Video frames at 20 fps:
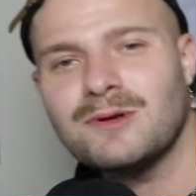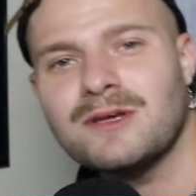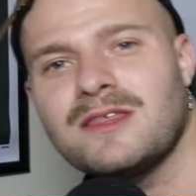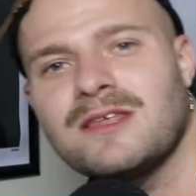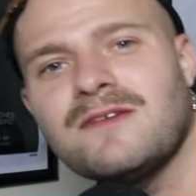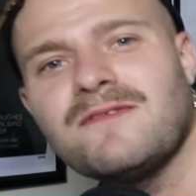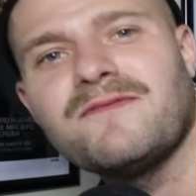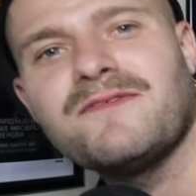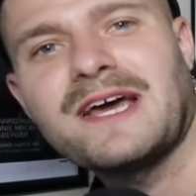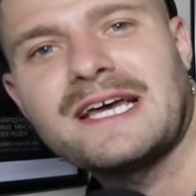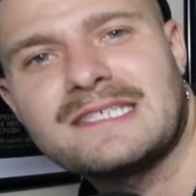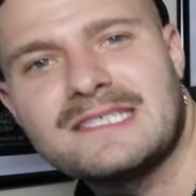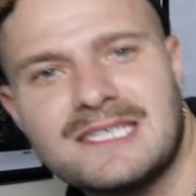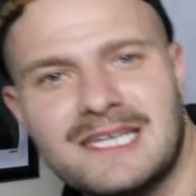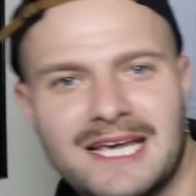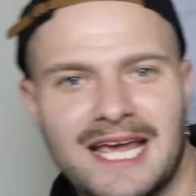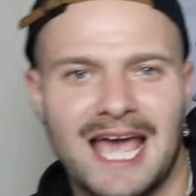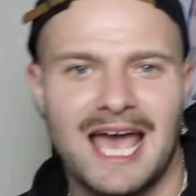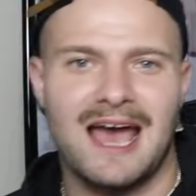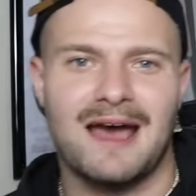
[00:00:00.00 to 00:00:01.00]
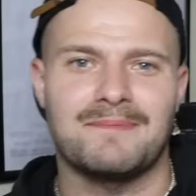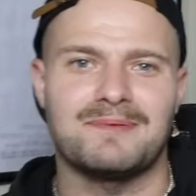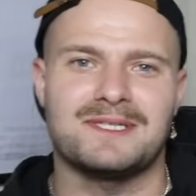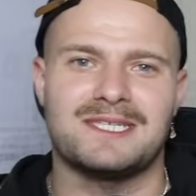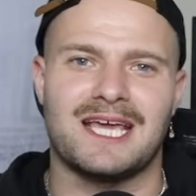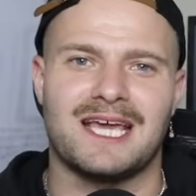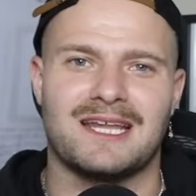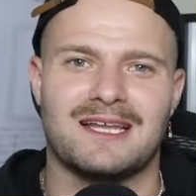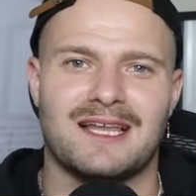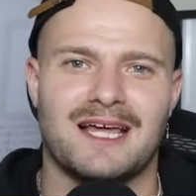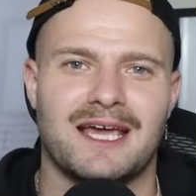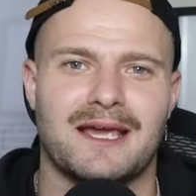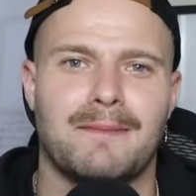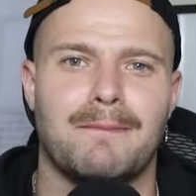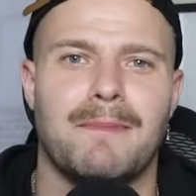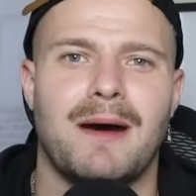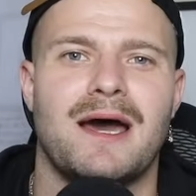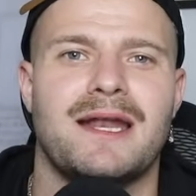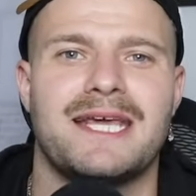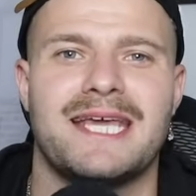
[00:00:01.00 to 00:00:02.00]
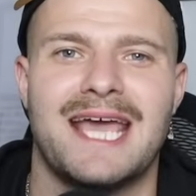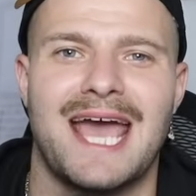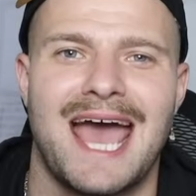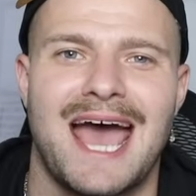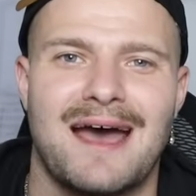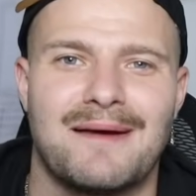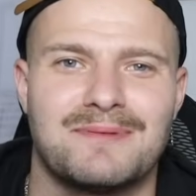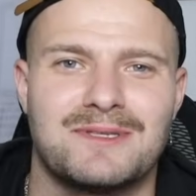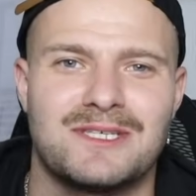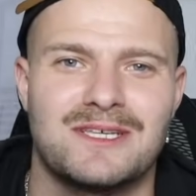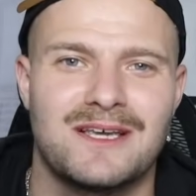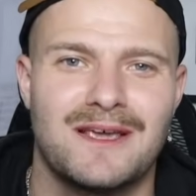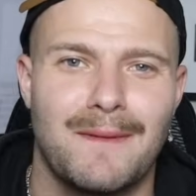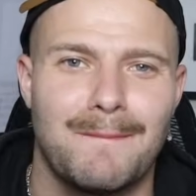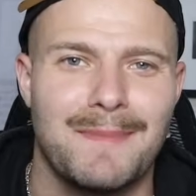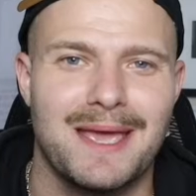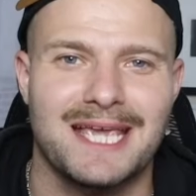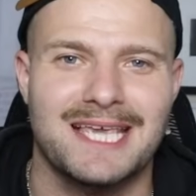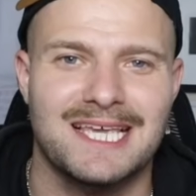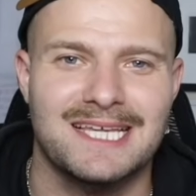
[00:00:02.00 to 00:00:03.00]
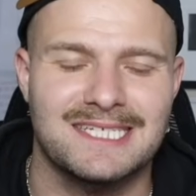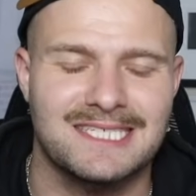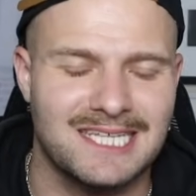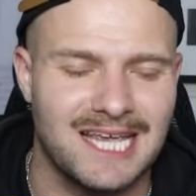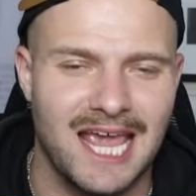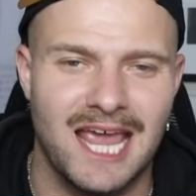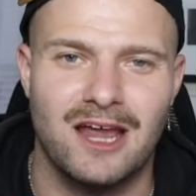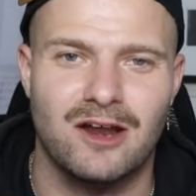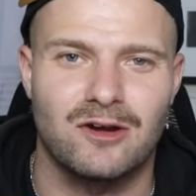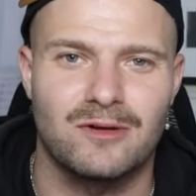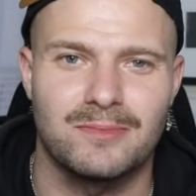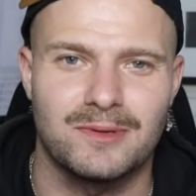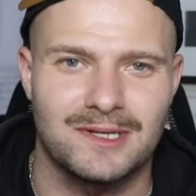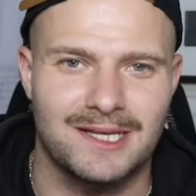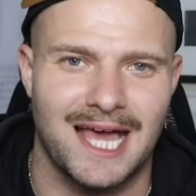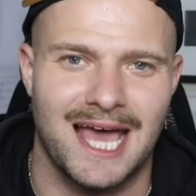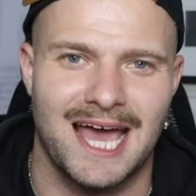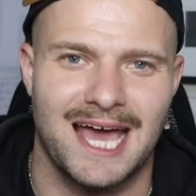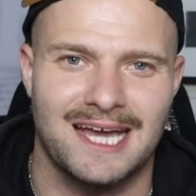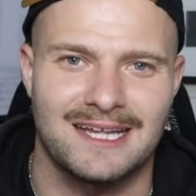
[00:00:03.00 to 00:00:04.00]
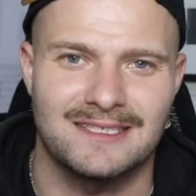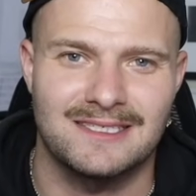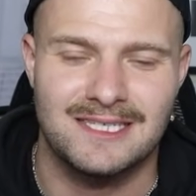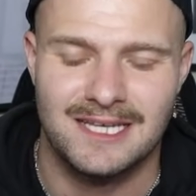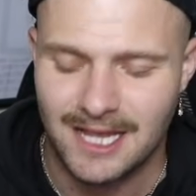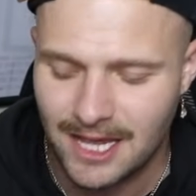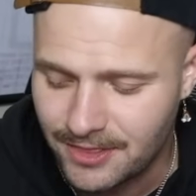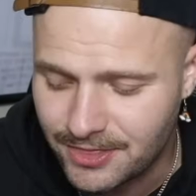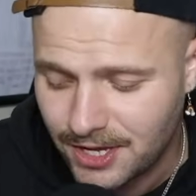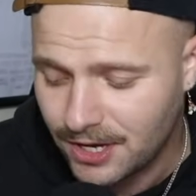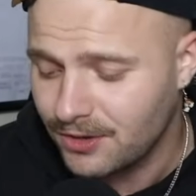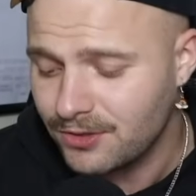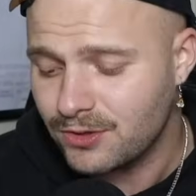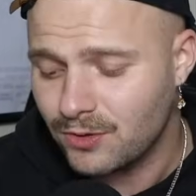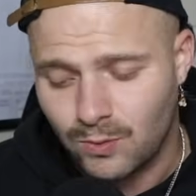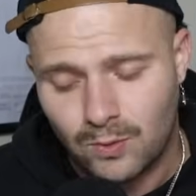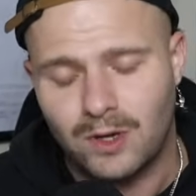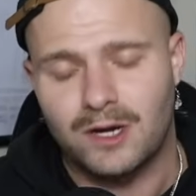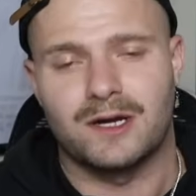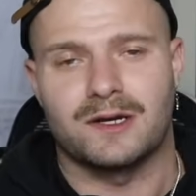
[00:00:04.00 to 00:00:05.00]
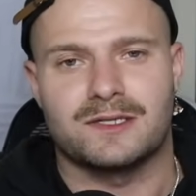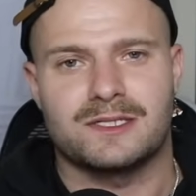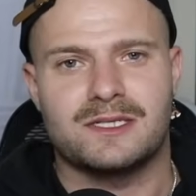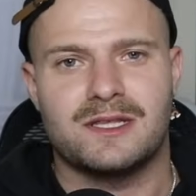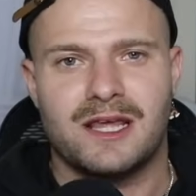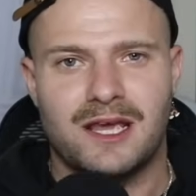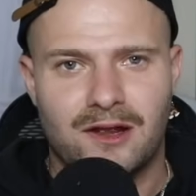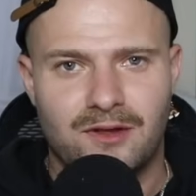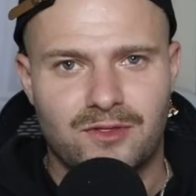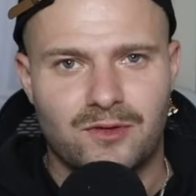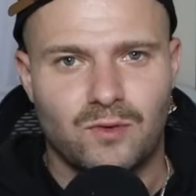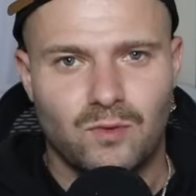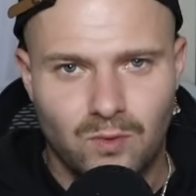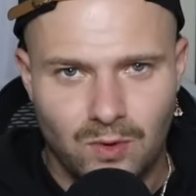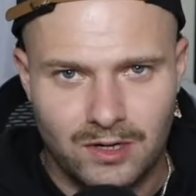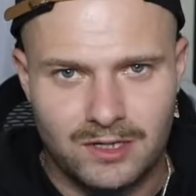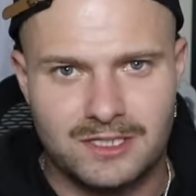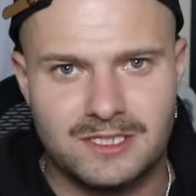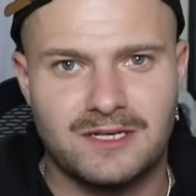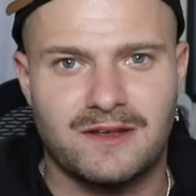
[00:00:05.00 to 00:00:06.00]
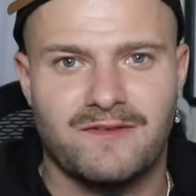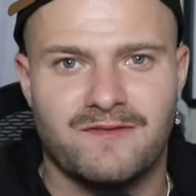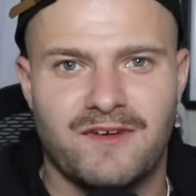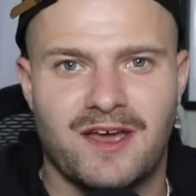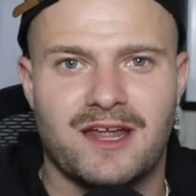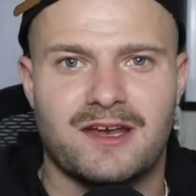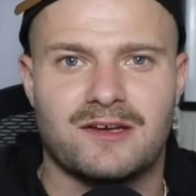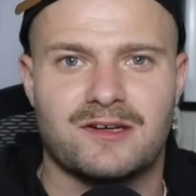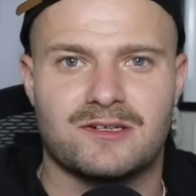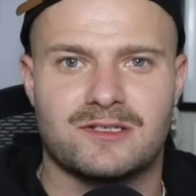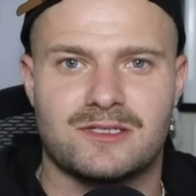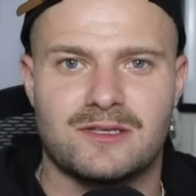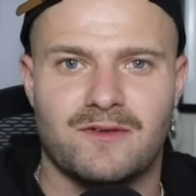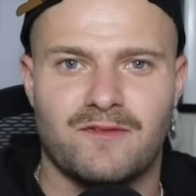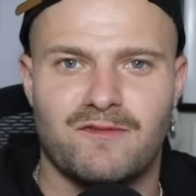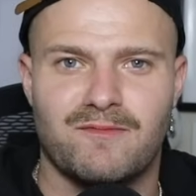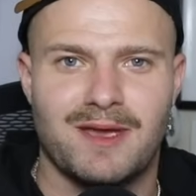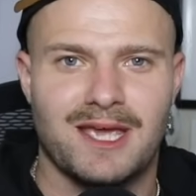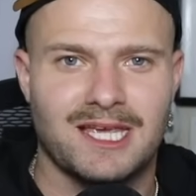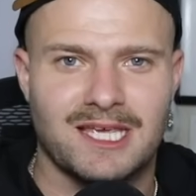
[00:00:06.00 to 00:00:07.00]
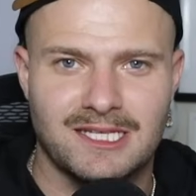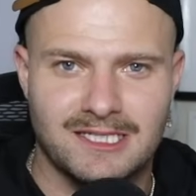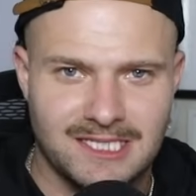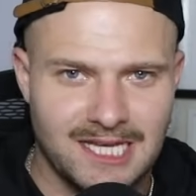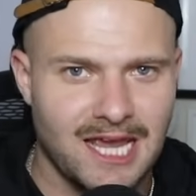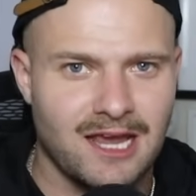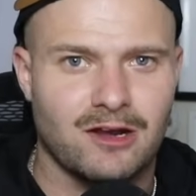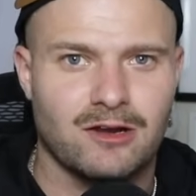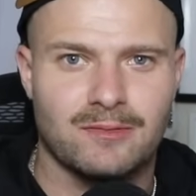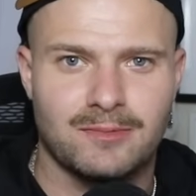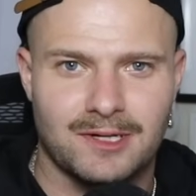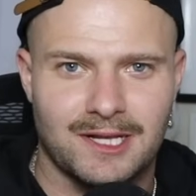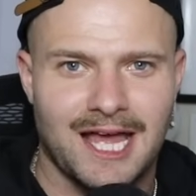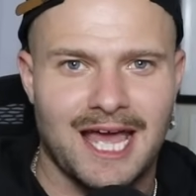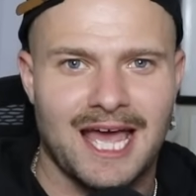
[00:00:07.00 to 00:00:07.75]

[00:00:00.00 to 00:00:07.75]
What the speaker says: with investing apps and like money apps making terrible ads? They're the worst. They are the worst offenders of making terrible